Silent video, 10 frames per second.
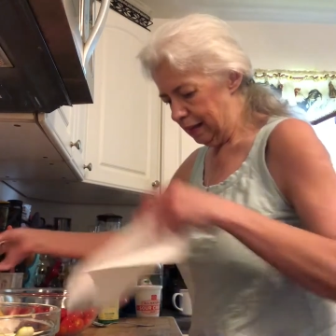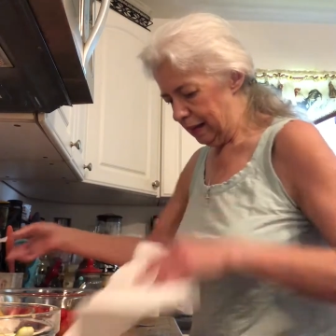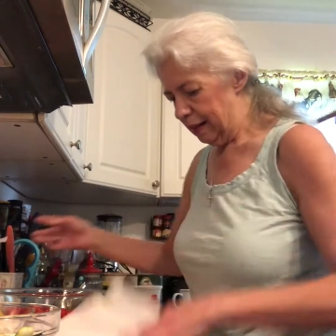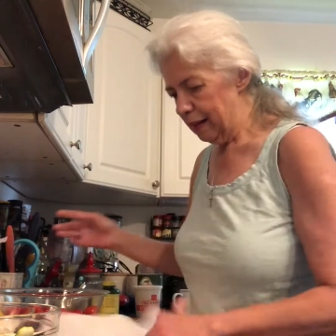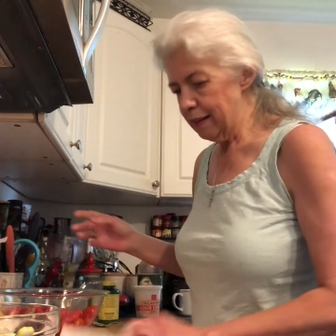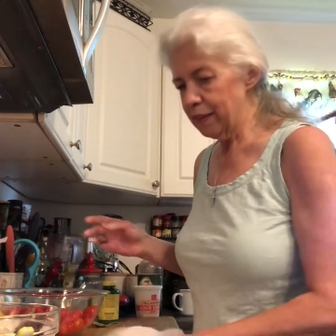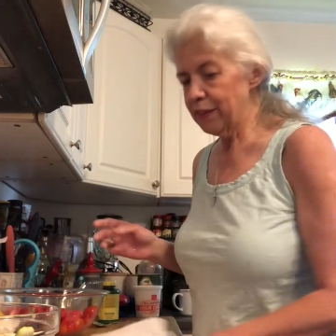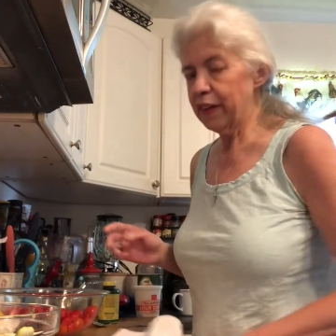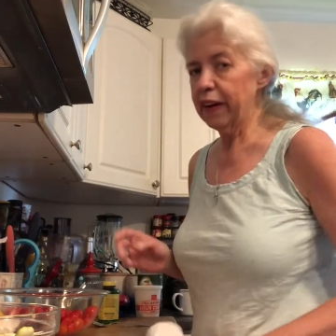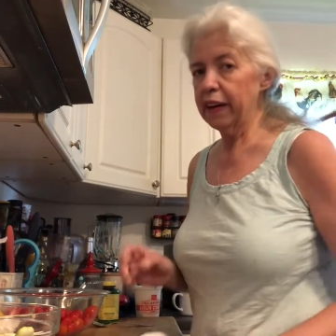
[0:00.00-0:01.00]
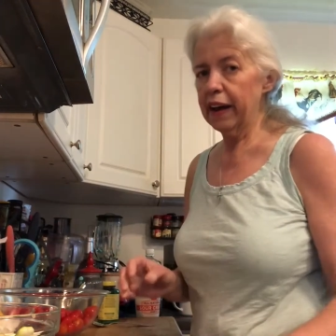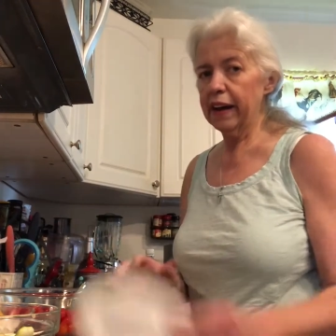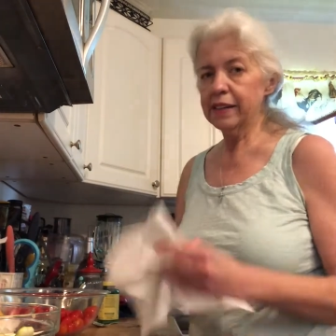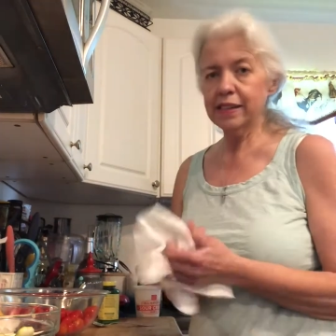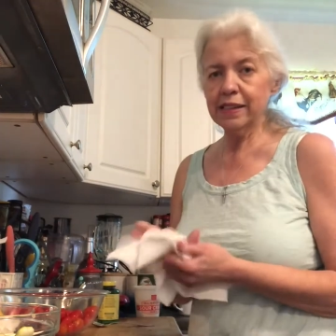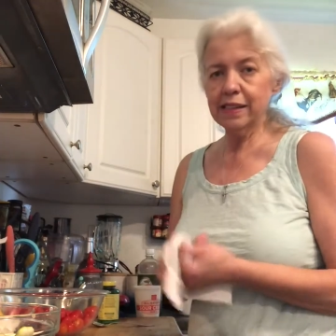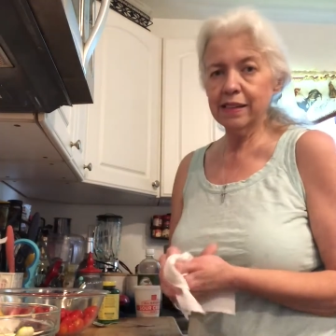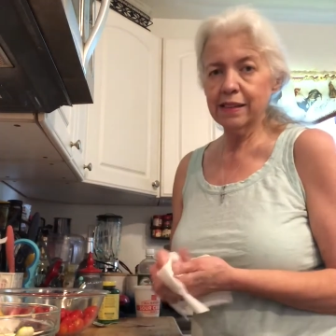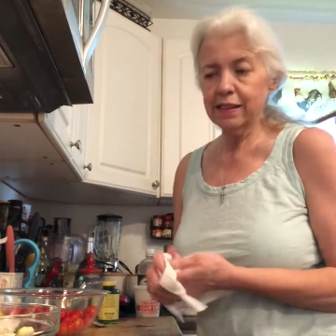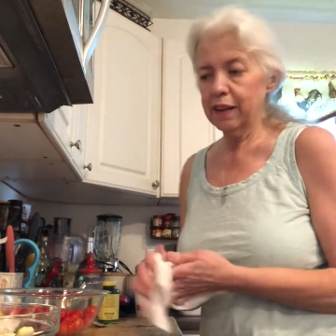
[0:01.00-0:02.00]
This is very light.
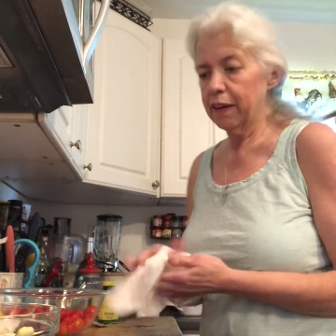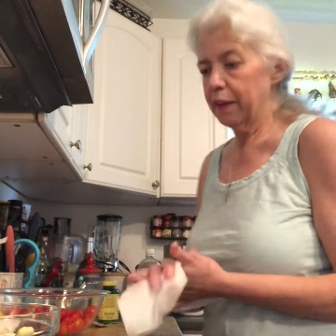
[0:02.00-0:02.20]
It's